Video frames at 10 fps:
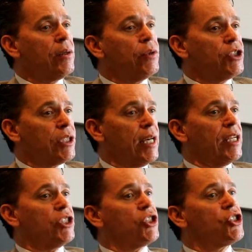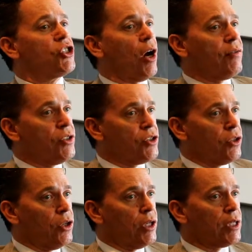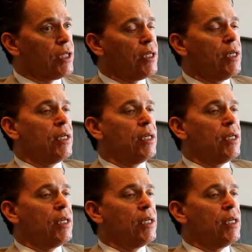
which again just softens the look,